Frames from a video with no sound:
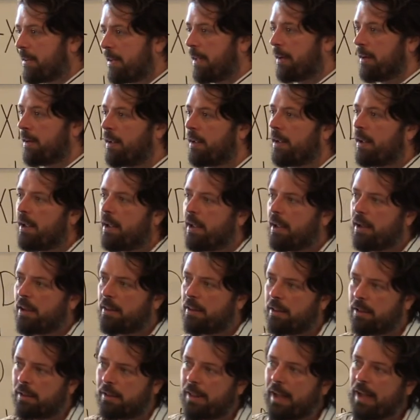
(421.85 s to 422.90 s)
than
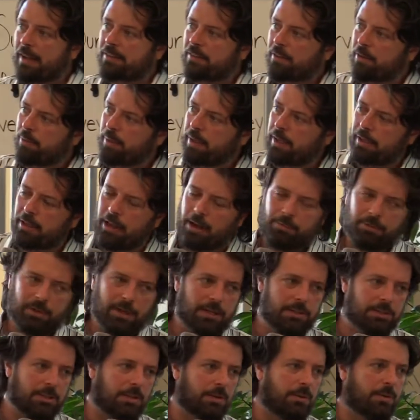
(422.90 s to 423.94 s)
the classic reading
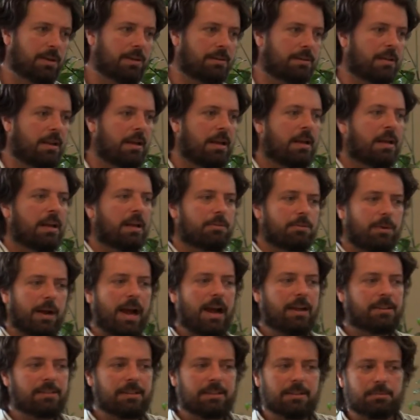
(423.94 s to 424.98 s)
comprehension quiz is we're
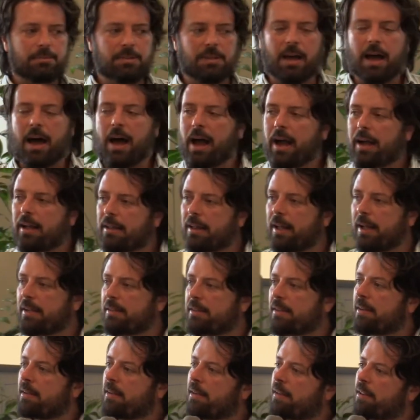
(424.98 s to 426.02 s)
asking them to
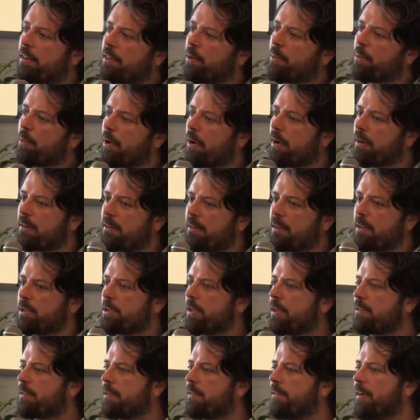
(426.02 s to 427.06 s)
highlight the words that
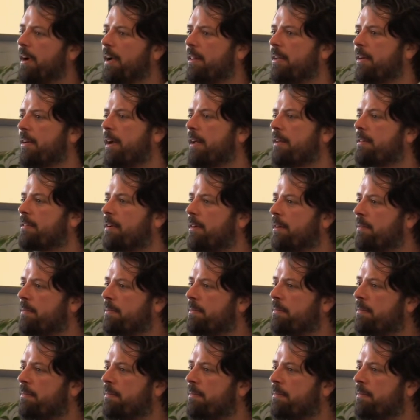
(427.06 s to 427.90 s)
justify their answer.